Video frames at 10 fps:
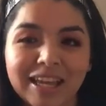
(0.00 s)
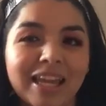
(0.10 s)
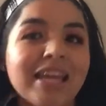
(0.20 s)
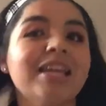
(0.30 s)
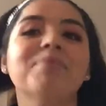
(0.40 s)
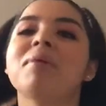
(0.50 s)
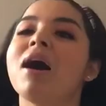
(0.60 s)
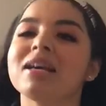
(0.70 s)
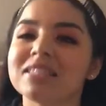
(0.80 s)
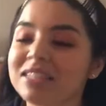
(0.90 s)
in a
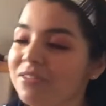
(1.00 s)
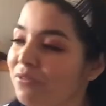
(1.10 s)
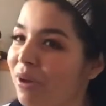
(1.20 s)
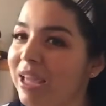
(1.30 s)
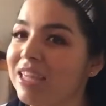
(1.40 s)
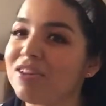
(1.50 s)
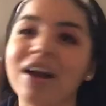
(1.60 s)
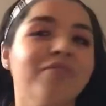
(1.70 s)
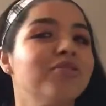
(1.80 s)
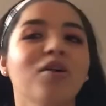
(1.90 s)
positive way. You
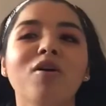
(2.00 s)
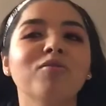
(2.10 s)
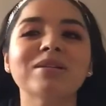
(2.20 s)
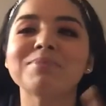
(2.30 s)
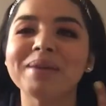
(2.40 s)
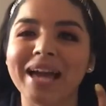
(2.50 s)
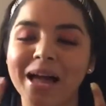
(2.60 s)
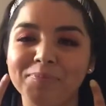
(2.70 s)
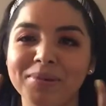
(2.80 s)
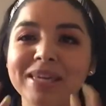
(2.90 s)
have to always be
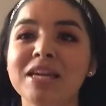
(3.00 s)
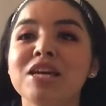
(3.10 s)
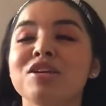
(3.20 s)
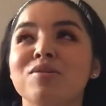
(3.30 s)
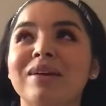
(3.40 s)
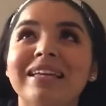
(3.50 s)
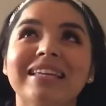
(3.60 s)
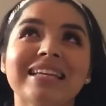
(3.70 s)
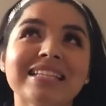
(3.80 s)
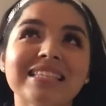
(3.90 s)
happy. You can
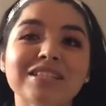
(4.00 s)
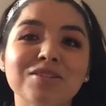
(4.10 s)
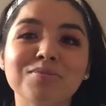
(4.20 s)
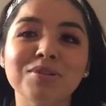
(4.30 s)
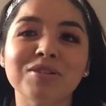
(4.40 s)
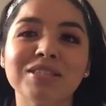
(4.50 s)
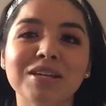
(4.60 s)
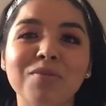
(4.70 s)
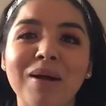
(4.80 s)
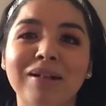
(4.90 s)
listen to music
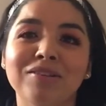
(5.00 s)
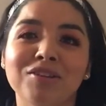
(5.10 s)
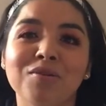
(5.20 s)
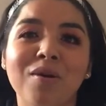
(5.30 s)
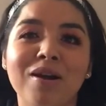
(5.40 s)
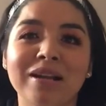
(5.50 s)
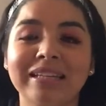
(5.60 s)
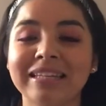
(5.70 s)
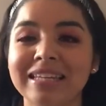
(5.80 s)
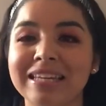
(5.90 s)
while you are
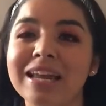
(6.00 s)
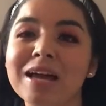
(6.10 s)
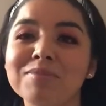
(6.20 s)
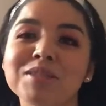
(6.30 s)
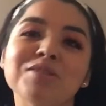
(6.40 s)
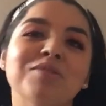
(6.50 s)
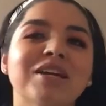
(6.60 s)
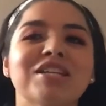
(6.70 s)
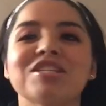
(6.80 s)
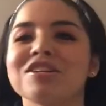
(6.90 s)
cleaning up so you
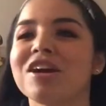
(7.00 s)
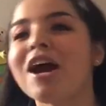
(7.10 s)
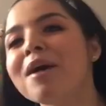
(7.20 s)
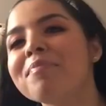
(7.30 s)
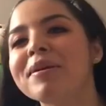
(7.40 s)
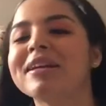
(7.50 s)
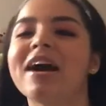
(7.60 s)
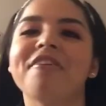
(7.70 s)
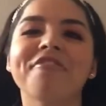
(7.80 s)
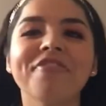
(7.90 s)
can cheer up and
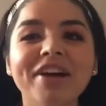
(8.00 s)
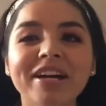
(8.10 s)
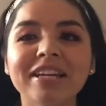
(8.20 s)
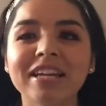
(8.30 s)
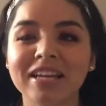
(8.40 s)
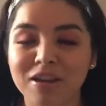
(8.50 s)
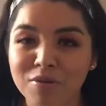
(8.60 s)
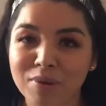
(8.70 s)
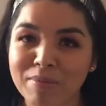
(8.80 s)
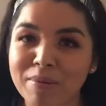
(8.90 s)
have fun.
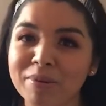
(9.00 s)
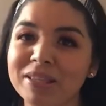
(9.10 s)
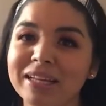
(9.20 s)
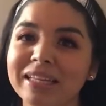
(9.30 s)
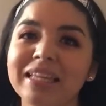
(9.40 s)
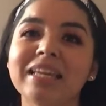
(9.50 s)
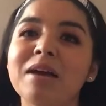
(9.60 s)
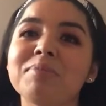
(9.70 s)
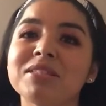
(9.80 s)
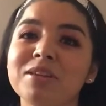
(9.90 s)
Remember that cleanup
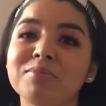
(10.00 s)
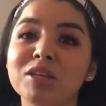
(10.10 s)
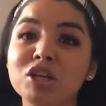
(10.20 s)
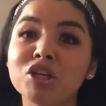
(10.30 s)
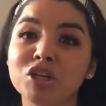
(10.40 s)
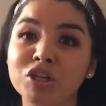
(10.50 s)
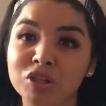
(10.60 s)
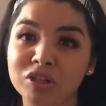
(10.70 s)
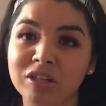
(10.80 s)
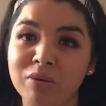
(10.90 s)
is something
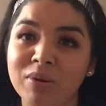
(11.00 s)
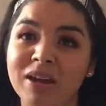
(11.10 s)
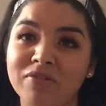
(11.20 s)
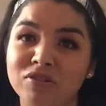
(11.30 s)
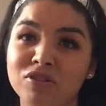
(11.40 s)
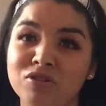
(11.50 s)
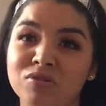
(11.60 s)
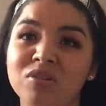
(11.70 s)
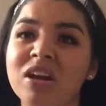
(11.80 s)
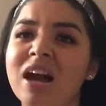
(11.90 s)
good that we have to do.
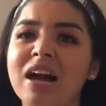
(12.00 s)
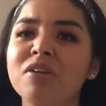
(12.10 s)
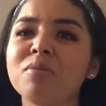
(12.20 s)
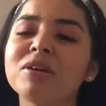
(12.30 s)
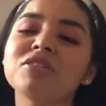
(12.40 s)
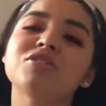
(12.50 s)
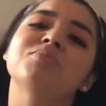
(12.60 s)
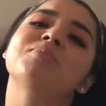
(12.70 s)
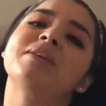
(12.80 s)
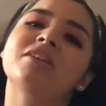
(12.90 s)
I don't want you to
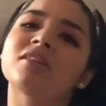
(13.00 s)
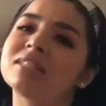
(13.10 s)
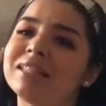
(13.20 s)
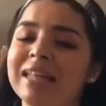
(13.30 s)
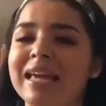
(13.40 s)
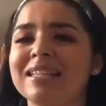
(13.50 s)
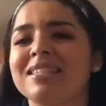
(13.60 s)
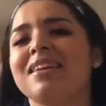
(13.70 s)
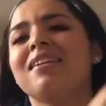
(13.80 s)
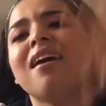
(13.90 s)
be just
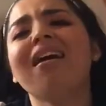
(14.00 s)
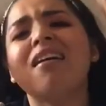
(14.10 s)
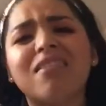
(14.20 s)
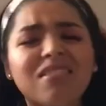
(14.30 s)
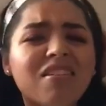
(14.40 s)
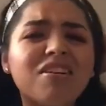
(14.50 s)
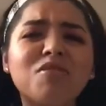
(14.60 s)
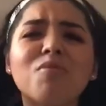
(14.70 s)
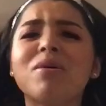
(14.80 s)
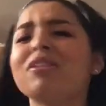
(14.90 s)
lazy and, oh, no, I
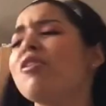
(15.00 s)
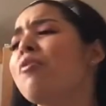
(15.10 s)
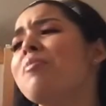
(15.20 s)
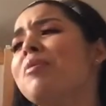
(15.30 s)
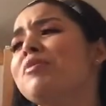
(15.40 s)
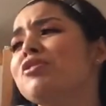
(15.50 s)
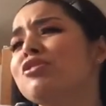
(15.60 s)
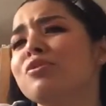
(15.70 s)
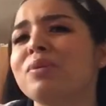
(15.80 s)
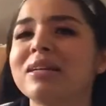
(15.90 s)
don't want, no, mom, you
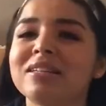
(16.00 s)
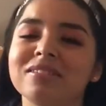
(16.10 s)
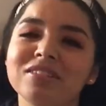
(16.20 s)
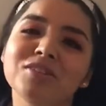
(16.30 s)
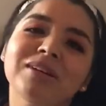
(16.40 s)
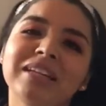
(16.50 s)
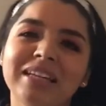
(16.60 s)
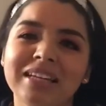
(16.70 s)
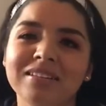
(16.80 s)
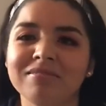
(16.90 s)
do it. You clean it.